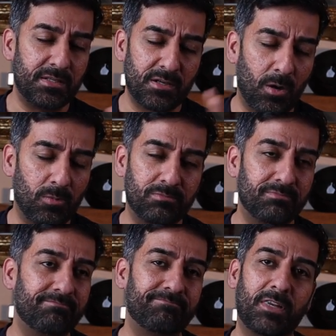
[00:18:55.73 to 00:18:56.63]
No,
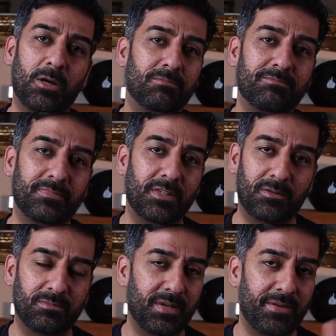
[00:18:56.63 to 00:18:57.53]
no,
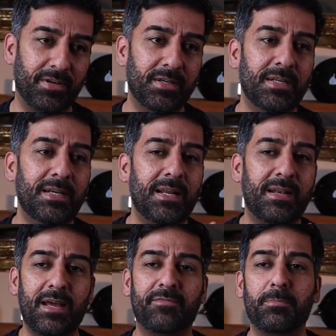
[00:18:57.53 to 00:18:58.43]
no, never,
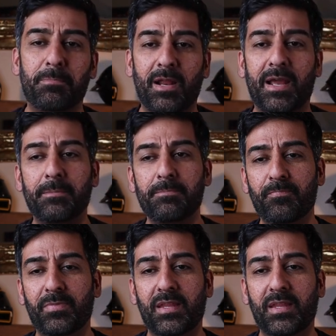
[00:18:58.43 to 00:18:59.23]
never blame.